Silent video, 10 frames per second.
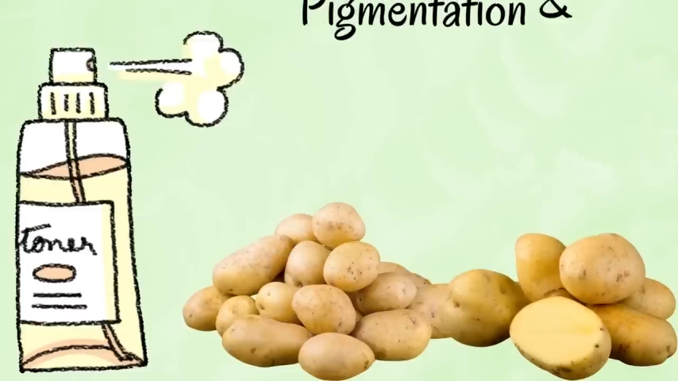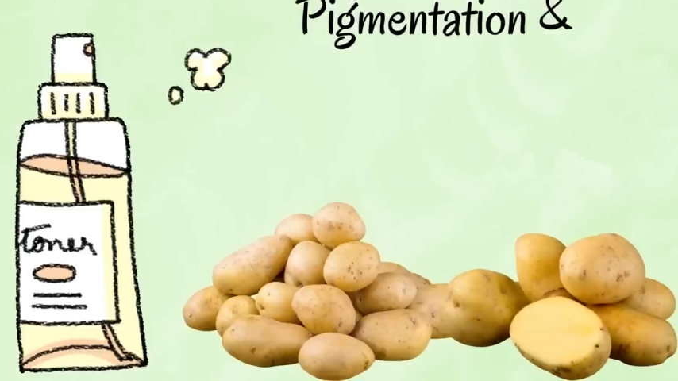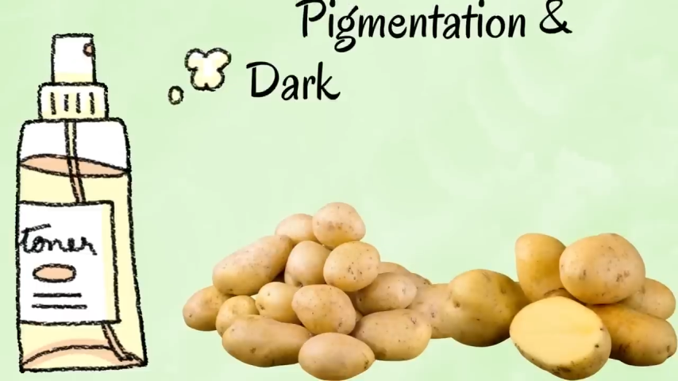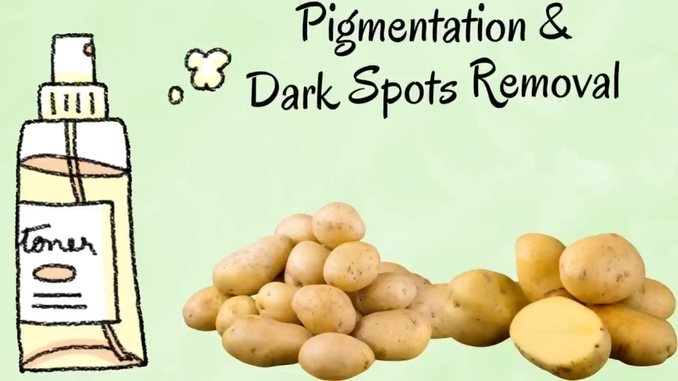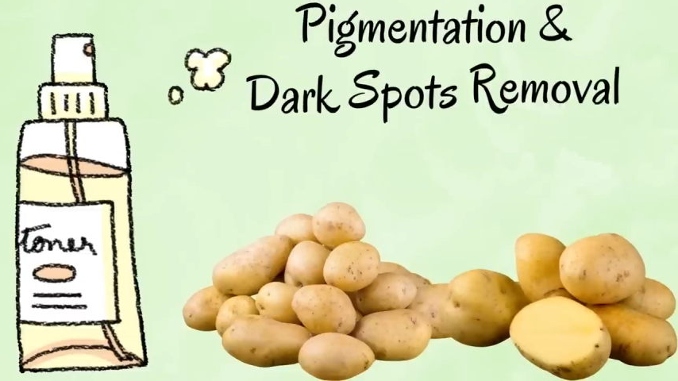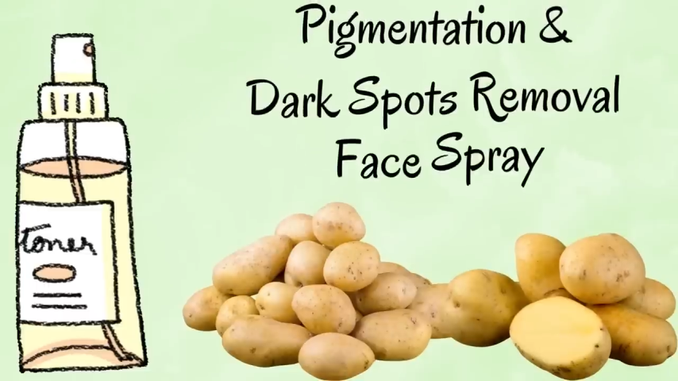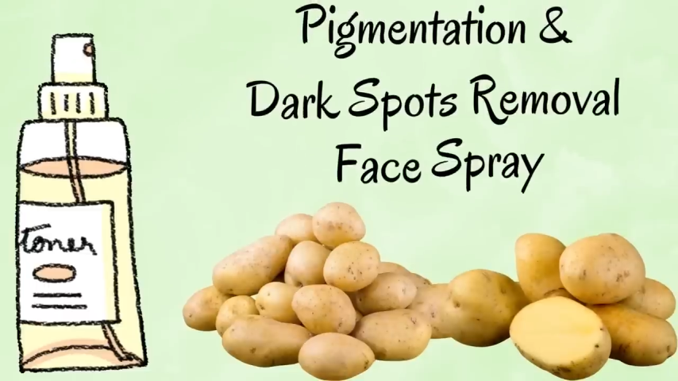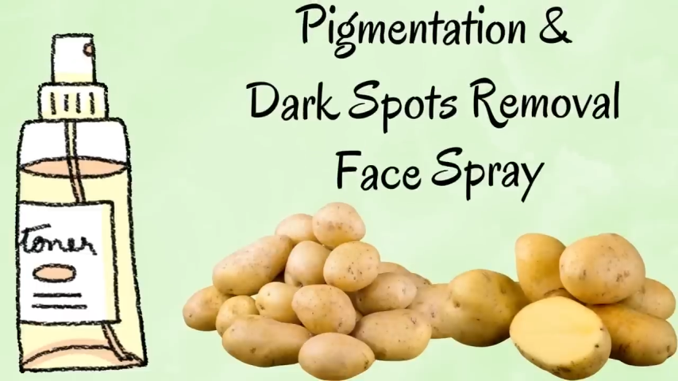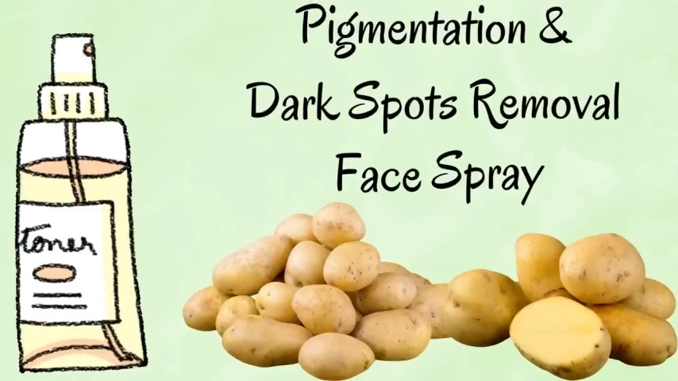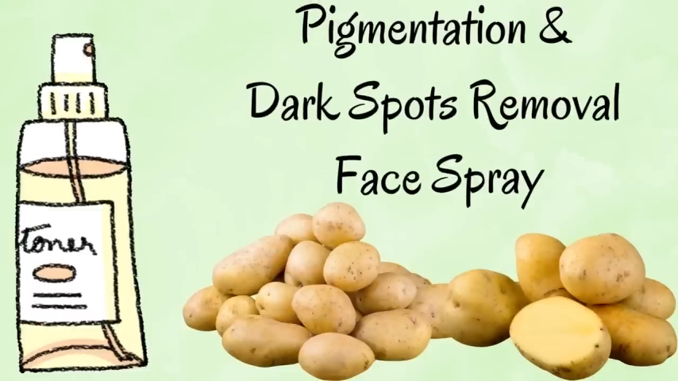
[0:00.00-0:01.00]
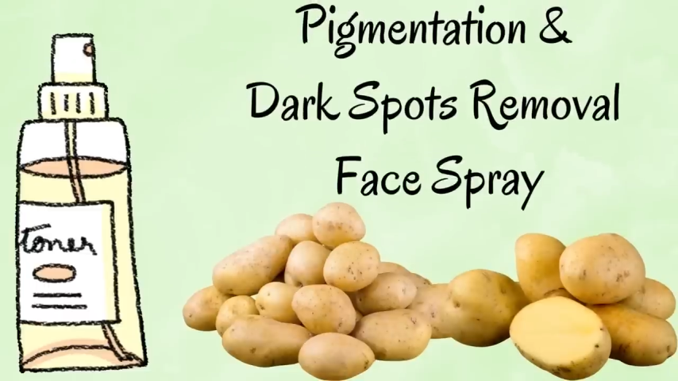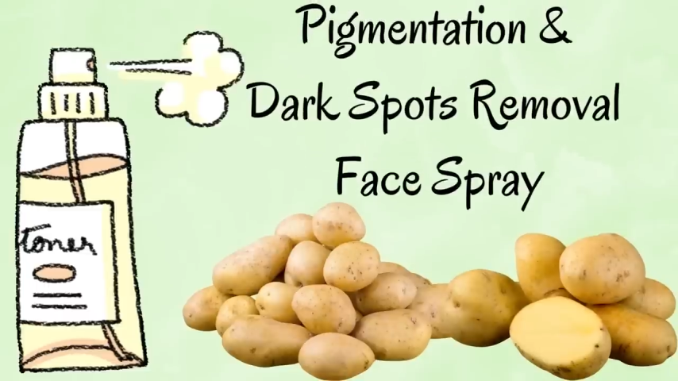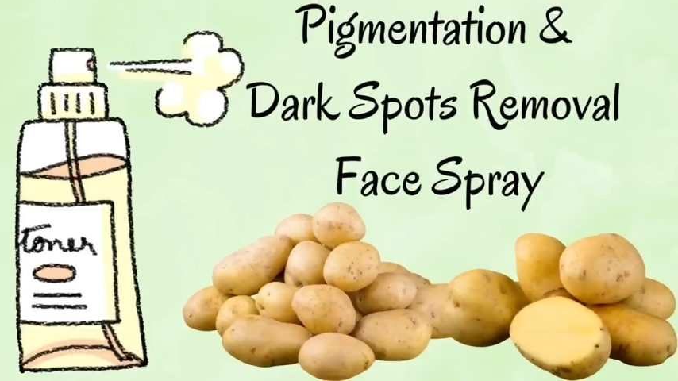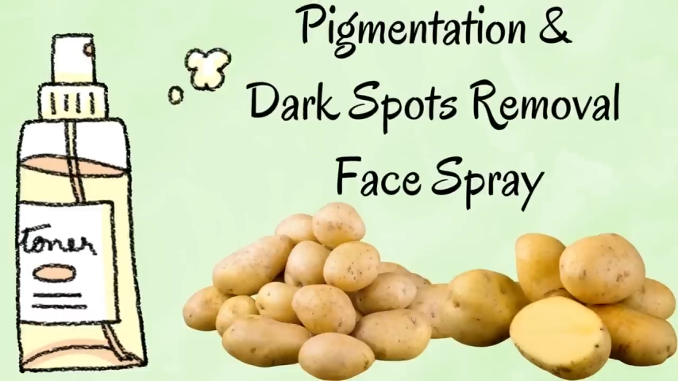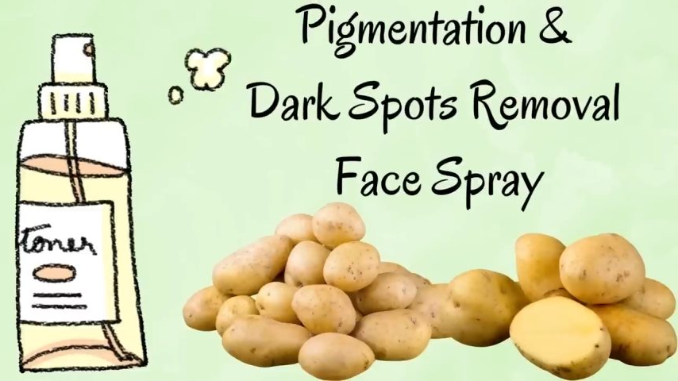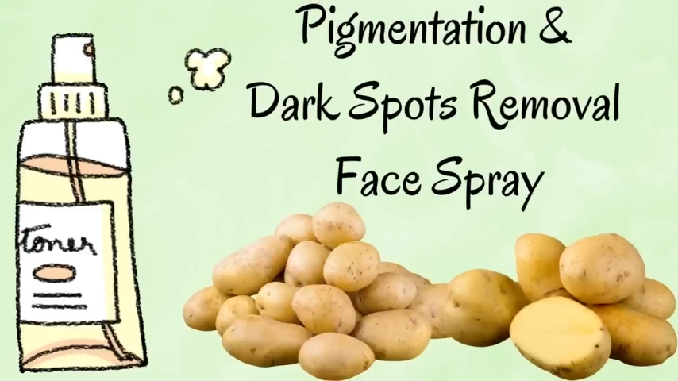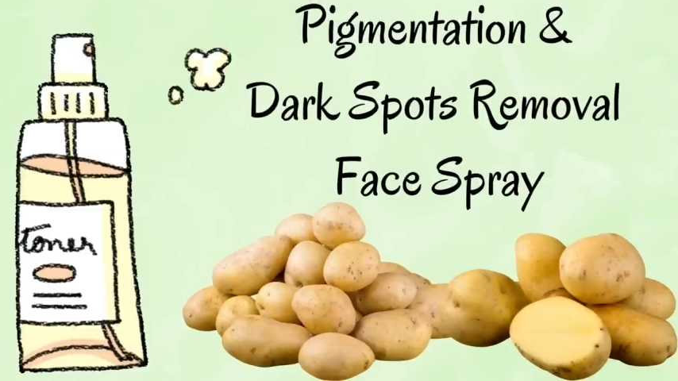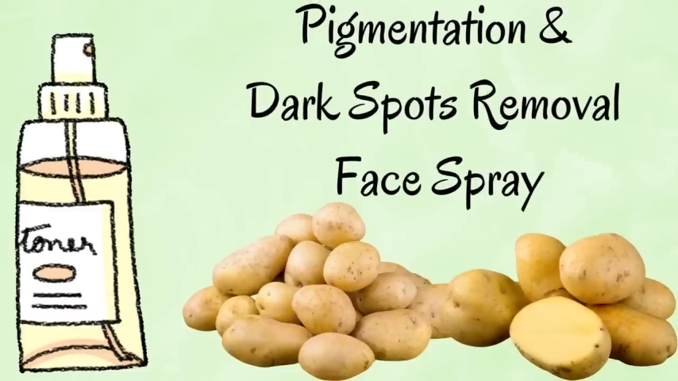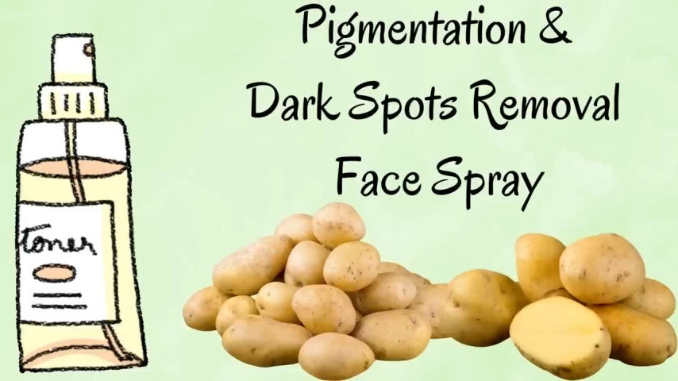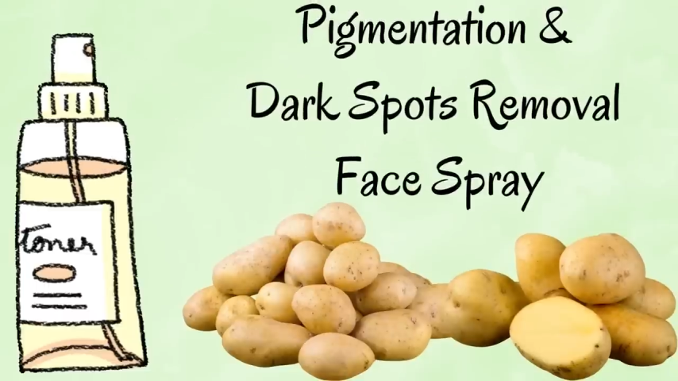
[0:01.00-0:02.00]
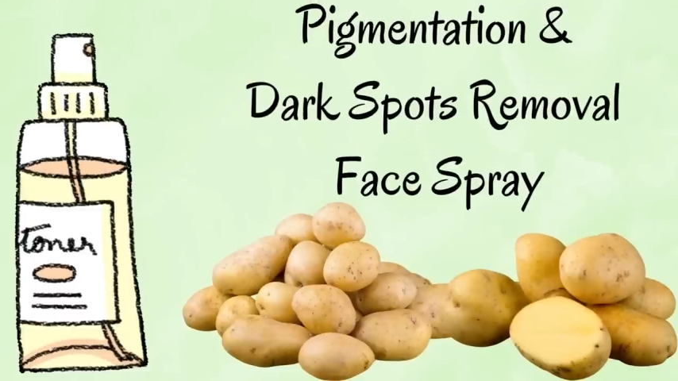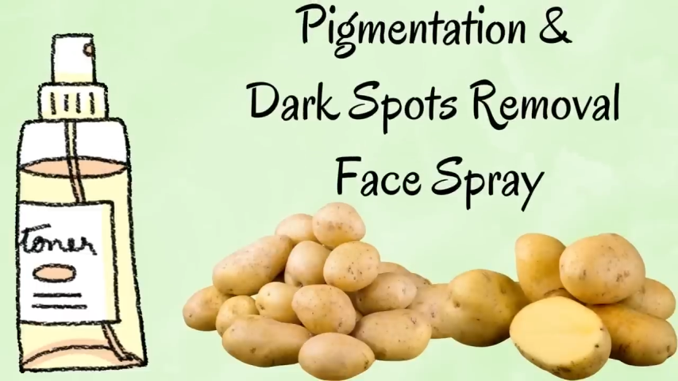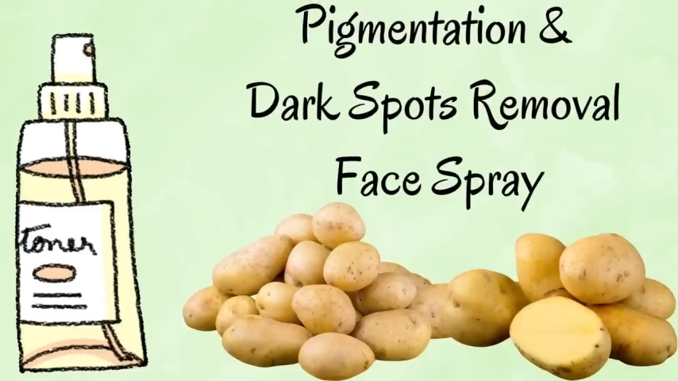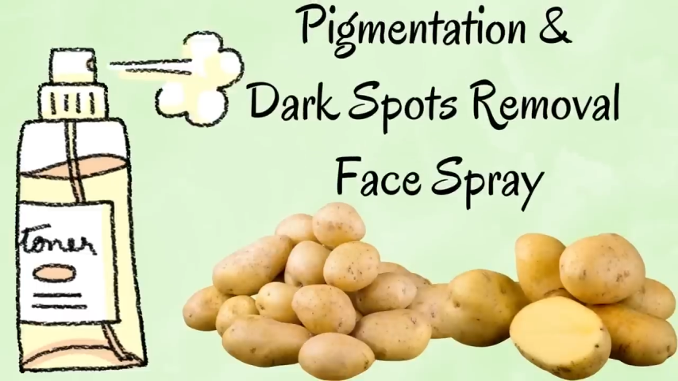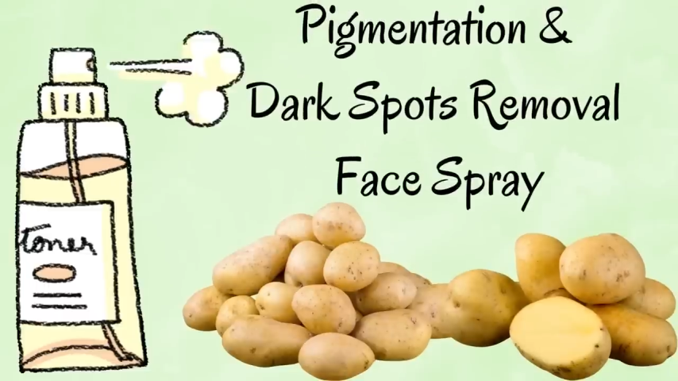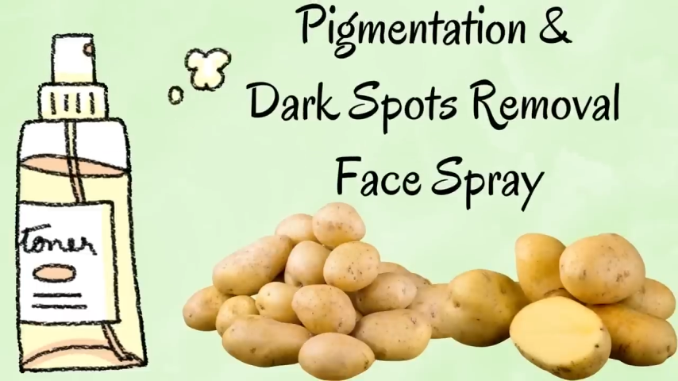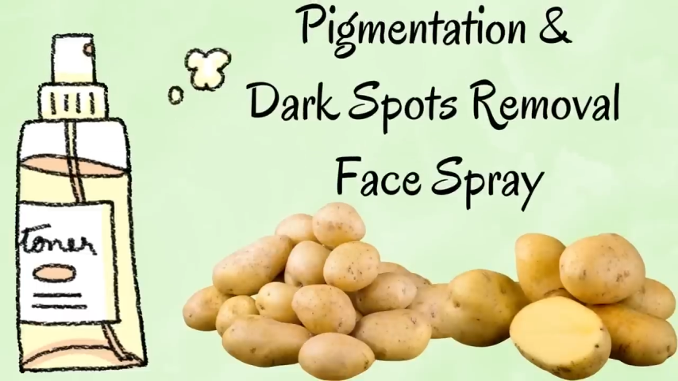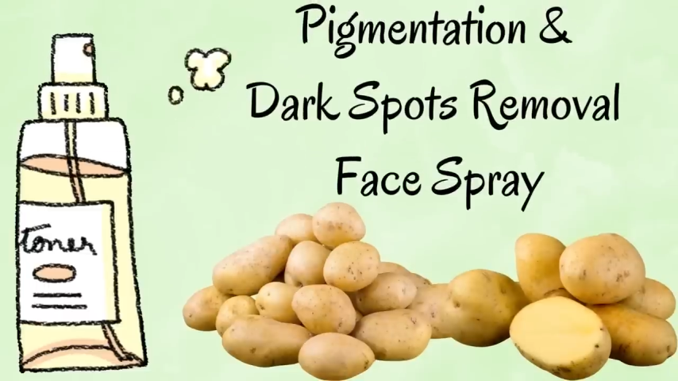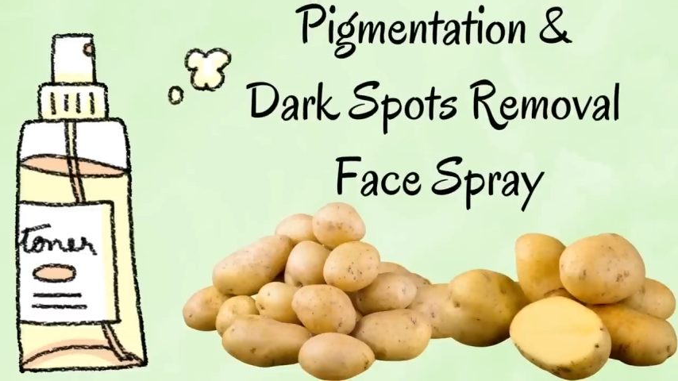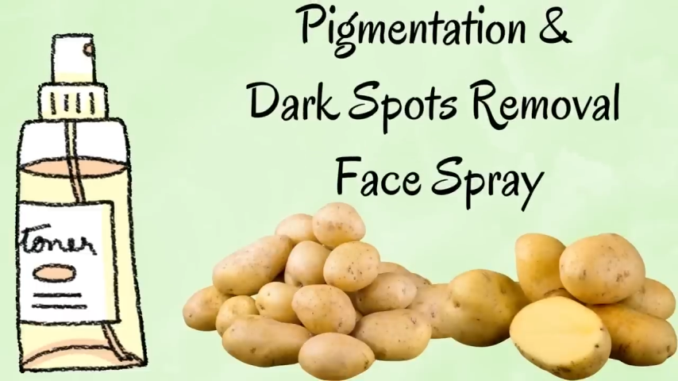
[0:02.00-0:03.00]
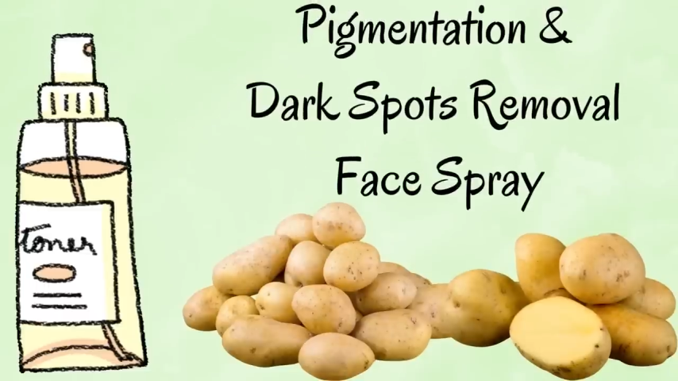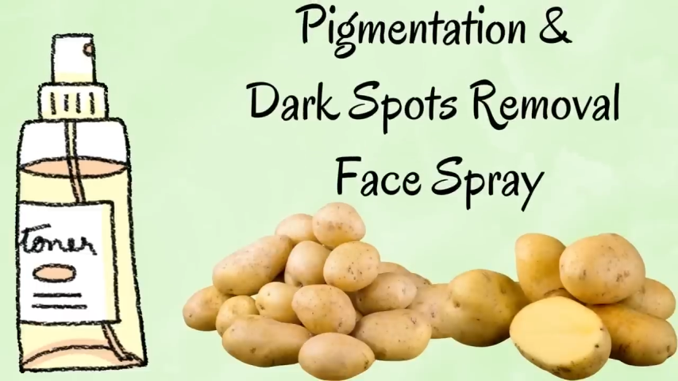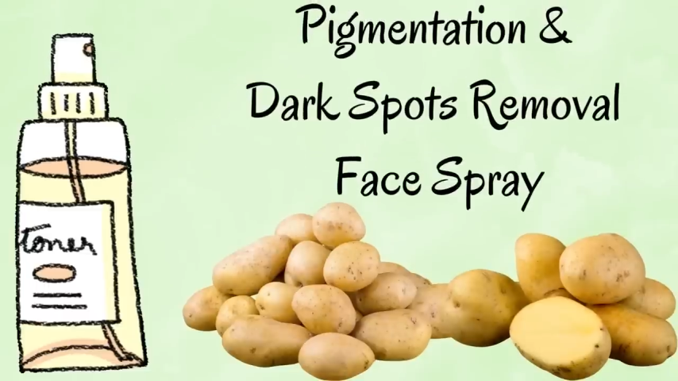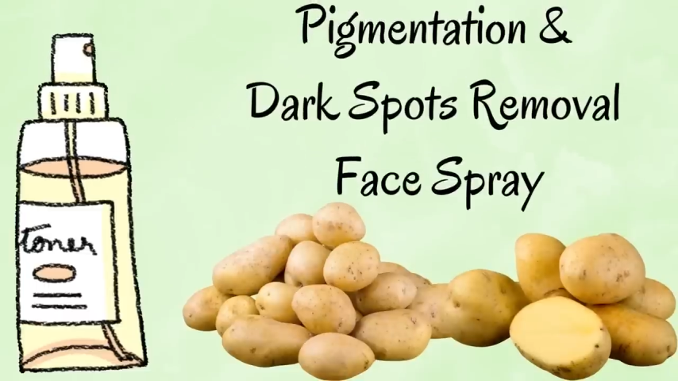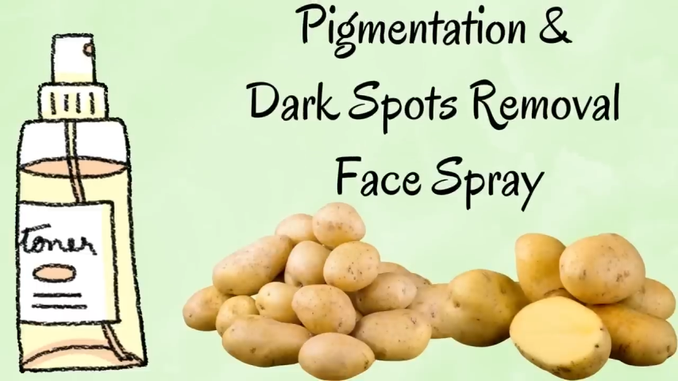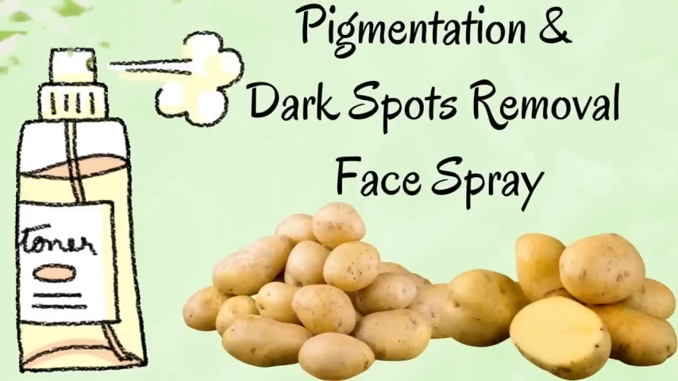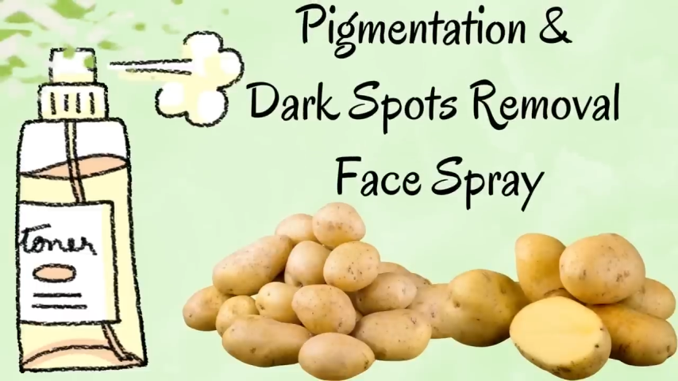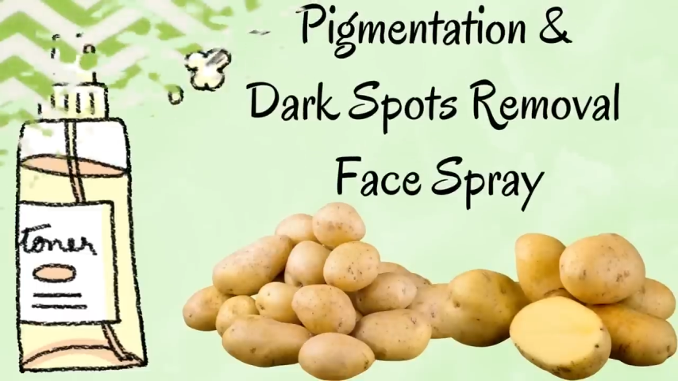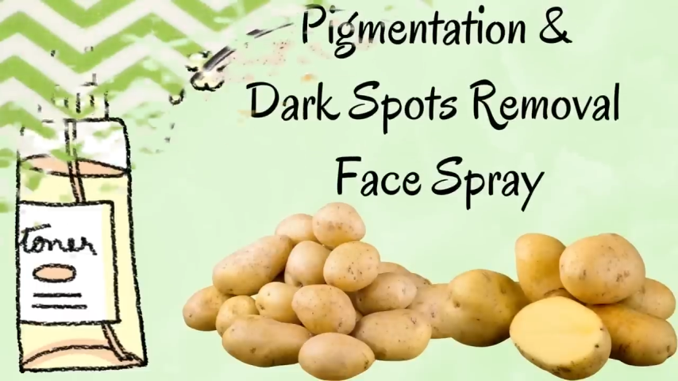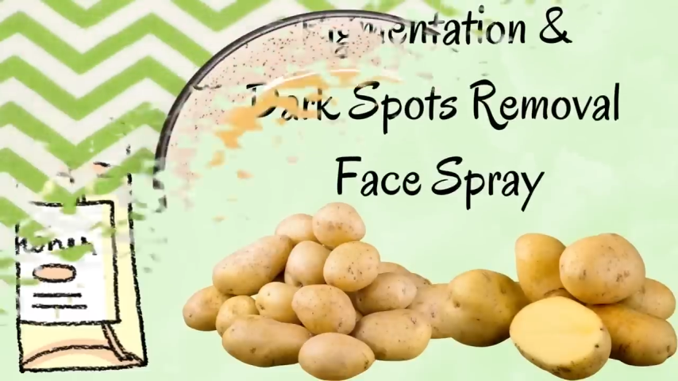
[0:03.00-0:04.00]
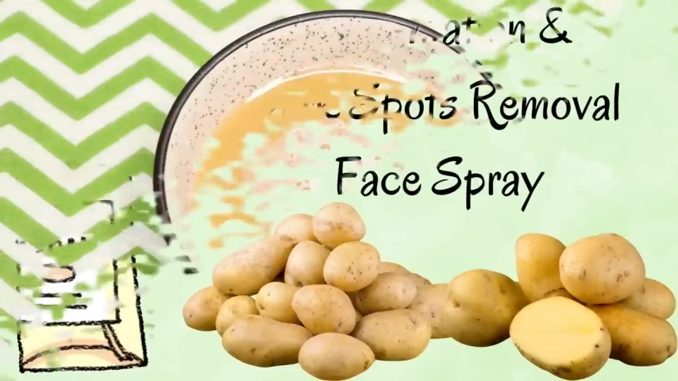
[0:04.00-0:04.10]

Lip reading: Nobody's mouth can be seen.